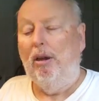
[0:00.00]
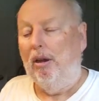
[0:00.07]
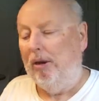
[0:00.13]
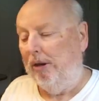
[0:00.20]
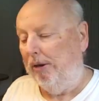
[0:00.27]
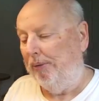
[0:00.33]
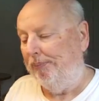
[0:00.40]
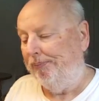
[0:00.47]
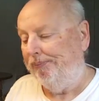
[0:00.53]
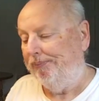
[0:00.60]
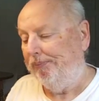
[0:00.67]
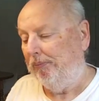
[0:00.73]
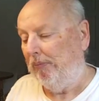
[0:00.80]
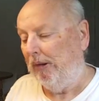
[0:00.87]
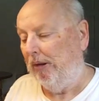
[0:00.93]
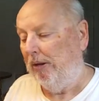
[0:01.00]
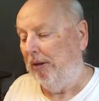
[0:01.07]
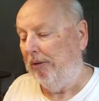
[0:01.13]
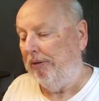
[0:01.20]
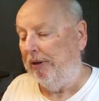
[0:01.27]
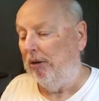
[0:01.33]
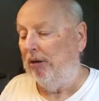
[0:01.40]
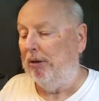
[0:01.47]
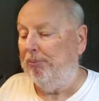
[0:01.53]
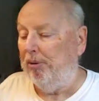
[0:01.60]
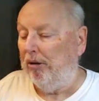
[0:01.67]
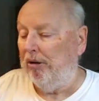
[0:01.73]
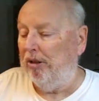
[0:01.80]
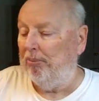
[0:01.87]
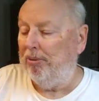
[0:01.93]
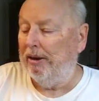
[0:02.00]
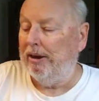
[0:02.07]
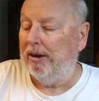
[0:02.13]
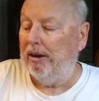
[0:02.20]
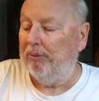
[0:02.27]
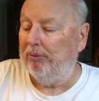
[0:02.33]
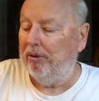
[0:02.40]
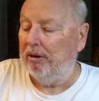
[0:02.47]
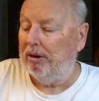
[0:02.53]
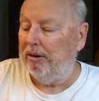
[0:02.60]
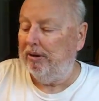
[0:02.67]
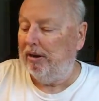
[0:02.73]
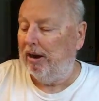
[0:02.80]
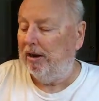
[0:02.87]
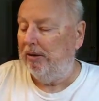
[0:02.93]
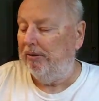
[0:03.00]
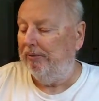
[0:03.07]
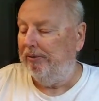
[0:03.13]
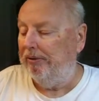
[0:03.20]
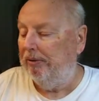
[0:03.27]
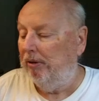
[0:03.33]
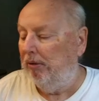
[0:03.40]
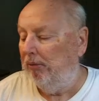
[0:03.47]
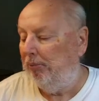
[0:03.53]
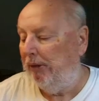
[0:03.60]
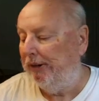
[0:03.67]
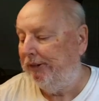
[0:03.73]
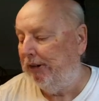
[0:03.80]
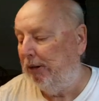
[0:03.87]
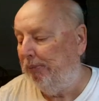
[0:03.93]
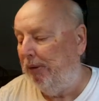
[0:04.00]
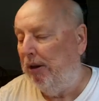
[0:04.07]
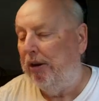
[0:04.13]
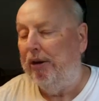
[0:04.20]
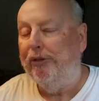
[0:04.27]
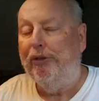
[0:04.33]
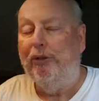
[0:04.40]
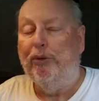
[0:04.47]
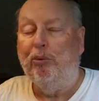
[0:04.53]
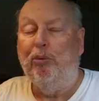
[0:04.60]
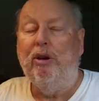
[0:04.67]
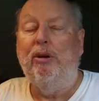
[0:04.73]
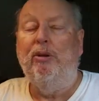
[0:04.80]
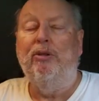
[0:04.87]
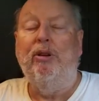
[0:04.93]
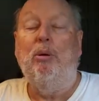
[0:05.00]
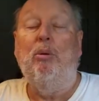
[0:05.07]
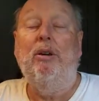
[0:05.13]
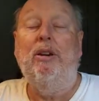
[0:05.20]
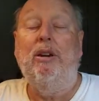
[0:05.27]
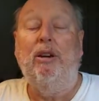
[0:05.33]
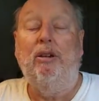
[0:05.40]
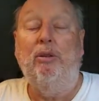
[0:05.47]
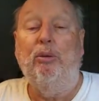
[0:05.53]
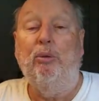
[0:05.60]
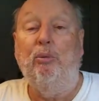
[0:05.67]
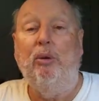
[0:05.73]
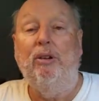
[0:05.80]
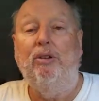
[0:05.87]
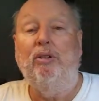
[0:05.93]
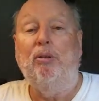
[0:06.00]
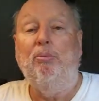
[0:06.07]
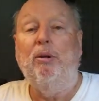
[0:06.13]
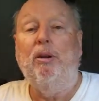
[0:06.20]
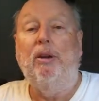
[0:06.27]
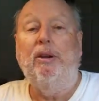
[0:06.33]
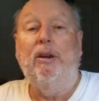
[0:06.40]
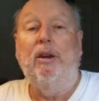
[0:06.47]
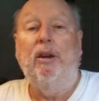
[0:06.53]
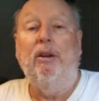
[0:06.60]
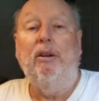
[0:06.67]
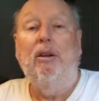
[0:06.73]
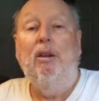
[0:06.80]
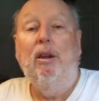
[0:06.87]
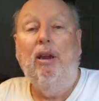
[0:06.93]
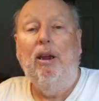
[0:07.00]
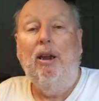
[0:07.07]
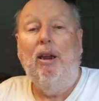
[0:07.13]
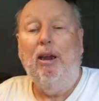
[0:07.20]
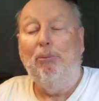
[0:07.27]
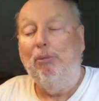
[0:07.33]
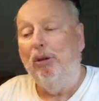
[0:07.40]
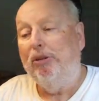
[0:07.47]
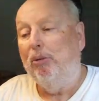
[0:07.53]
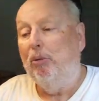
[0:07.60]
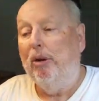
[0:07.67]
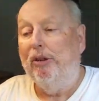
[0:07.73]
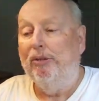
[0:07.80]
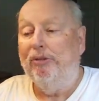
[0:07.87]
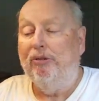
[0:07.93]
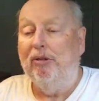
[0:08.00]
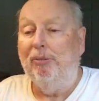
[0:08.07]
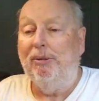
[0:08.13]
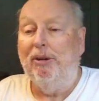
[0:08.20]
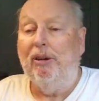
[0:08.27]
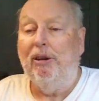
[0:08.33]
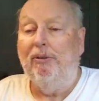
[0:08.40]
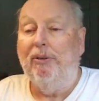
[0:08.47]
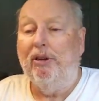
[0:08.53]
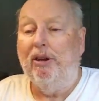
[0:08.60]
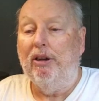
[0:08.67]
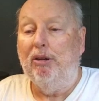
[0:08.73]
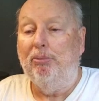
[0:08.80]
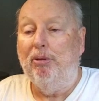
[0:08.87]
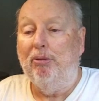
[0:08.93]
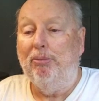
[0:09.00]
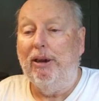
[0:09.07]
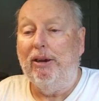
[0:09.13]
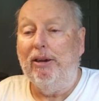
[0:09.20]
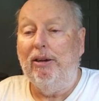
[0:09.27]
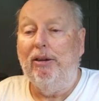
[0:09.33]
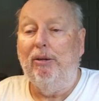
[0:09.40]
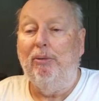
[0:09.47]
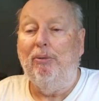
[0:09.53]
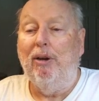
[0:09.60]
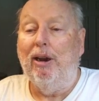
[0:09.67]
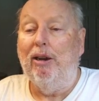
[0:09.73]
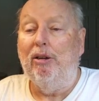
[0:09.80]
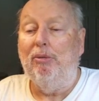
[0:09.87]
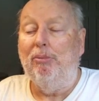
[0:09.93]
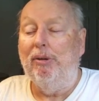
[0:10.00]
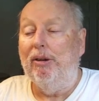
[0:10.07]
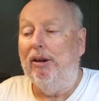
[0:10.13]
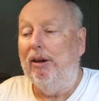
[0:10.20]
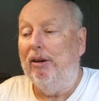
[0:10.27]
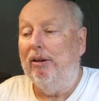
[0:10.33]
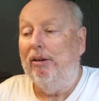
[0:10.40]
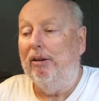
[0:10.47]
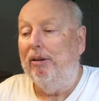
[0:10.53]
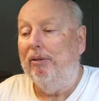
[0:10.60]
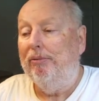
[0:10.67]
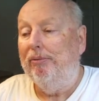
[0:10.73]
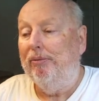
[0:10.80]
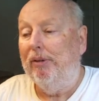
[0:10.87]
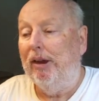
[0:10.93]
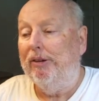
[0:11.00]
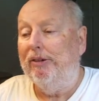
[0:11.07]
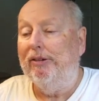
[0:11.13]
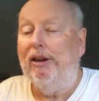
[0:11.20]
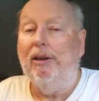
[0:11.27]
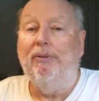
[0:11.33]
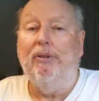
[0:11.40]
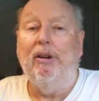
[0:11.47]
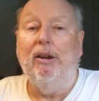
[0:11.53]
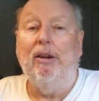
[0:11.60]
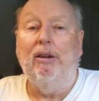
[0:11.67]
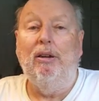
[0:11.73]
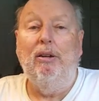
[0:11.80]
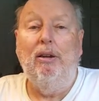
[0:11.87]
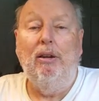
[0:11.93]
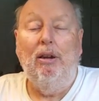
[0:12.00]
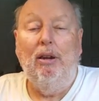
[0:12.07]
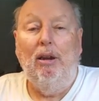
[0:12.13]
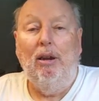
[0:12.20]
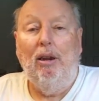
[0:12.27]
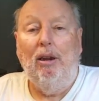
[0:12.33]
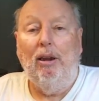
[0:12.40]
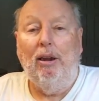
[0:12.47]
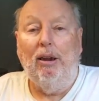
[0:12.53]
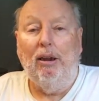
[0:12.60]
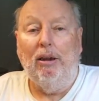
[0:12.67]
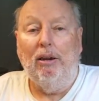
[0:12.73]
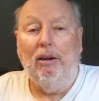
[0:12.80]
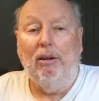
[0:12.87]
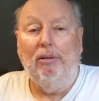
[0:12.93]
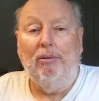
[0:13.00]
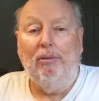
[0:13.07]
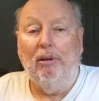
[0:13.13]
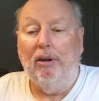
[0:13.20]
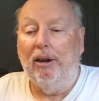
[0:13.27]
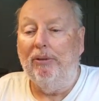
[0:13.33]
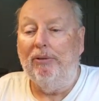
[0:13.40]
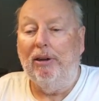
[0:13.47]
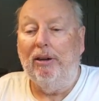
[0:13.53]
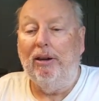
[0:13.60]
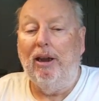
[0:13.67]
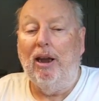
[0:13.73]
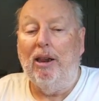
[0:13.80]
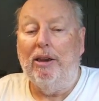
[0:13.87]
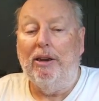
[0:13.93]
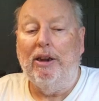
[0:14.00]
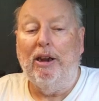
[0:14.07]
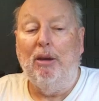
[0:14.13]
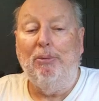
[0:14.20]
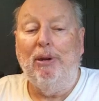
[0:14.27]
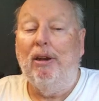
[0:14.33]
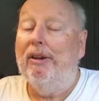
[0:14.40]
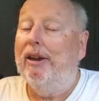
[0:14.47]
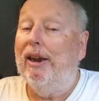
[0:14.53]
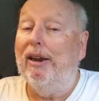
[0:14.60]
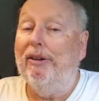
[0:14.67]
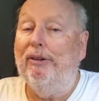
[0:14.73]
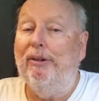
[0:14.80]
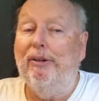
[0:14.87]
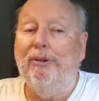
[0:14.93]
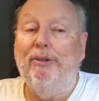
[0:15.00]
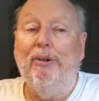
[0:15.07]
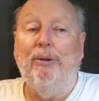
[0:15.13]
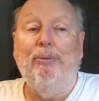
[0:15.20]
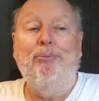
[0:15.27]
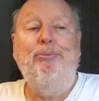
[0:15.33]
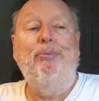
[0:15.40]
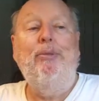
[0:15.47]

the only part of the plan I've really kind of messed up on was those windows. I wanted to get those windows completely done. Bought the weather stripping and everything to put back in around them, and I just haven't done it. And gonna have to get Kylie to help me on that too. So,